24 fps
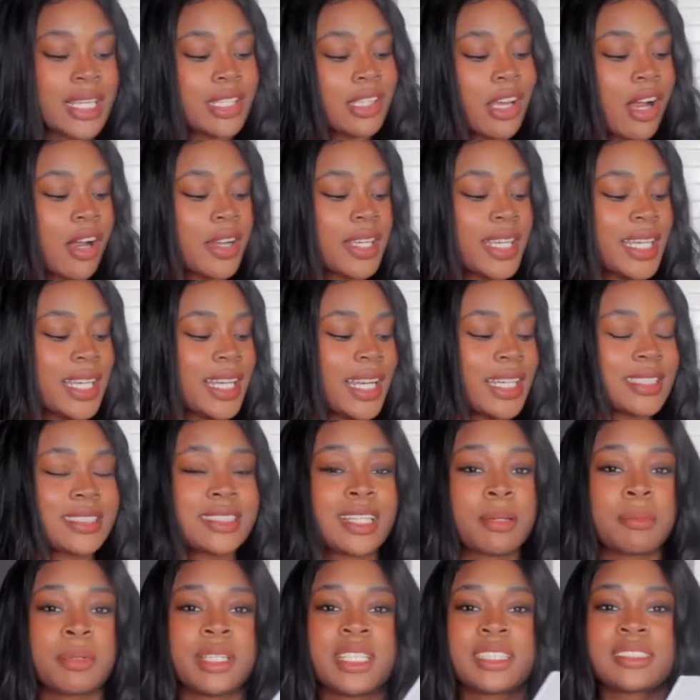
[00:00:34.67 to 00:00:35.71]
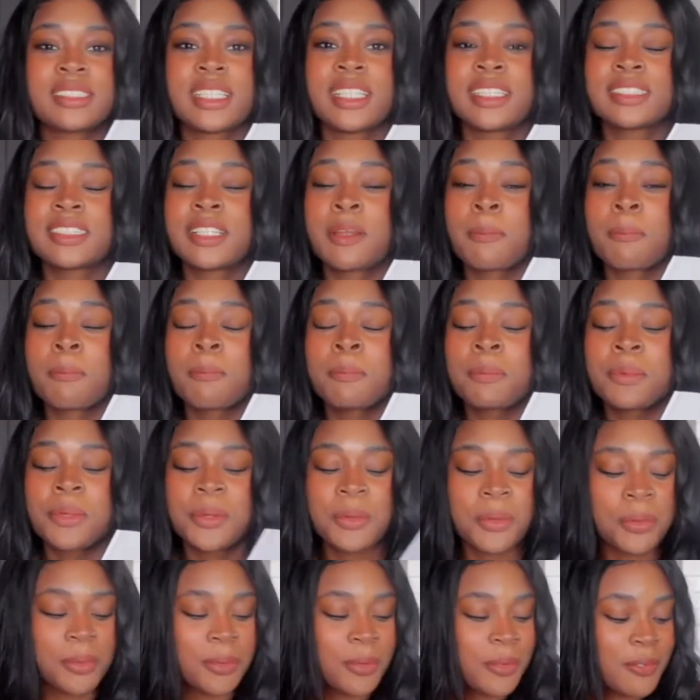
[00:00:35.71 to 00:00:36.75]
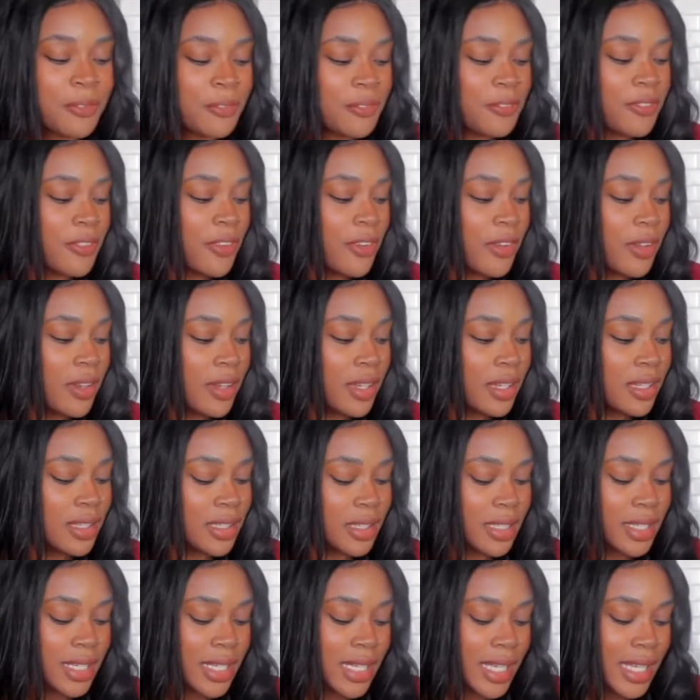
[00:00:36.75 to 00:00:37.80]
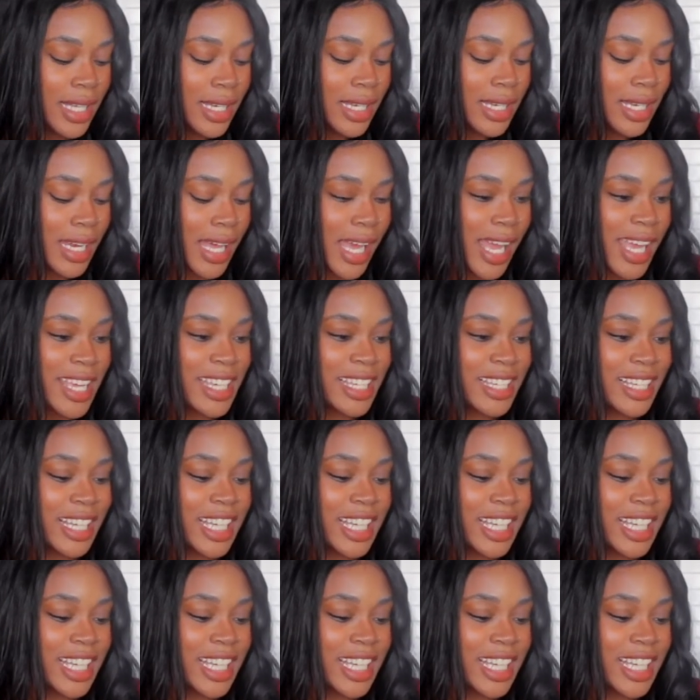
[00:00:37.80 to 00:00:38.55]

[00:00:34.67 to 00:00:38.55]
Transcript: Y'all cannot tell me this isn't beautiful. Like,